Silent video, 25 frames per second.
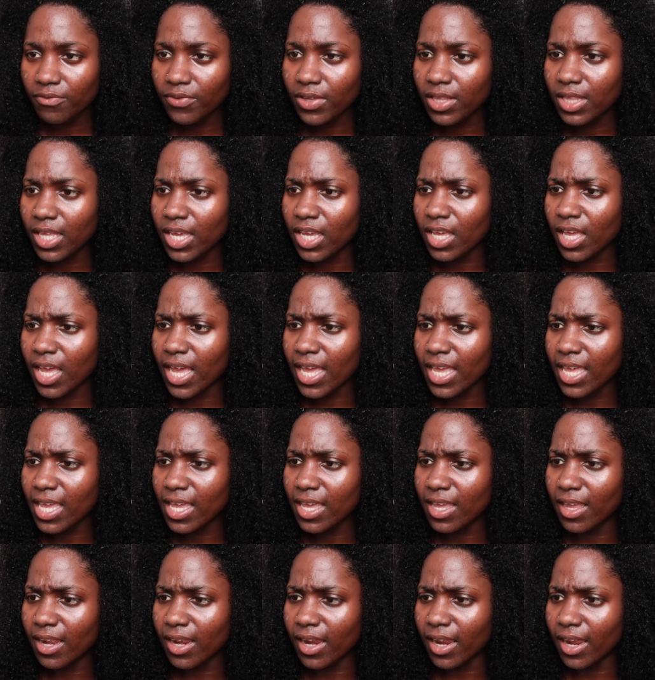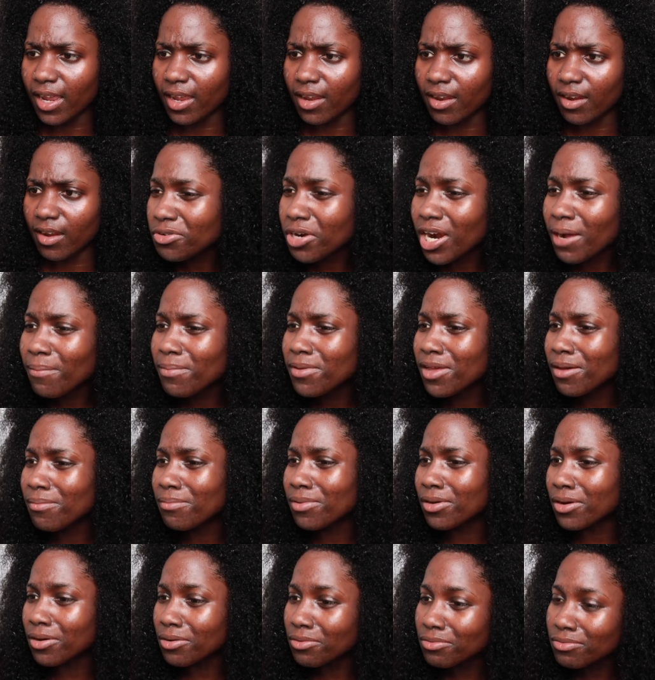i feel like i can get probably
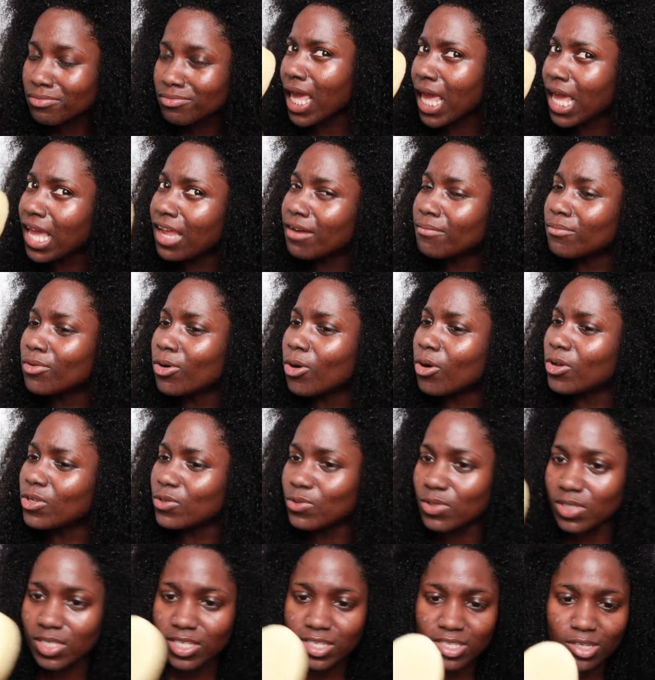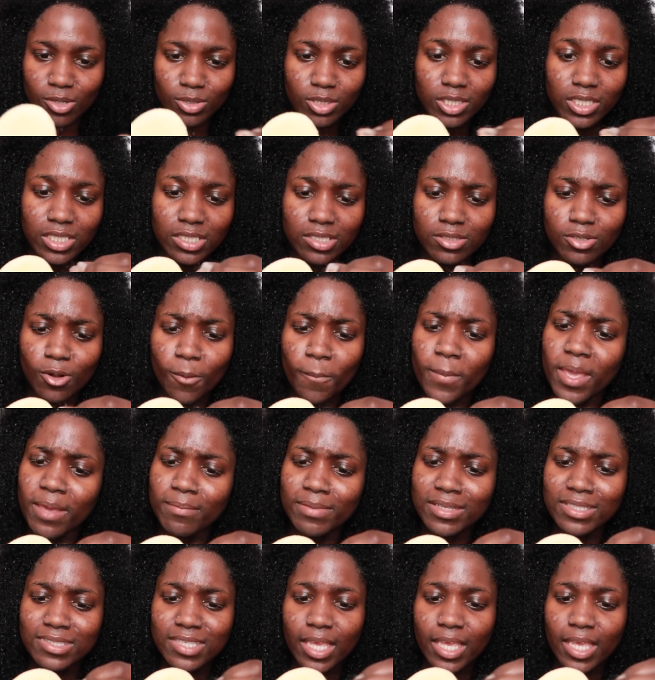about eight more uses out of this or maybe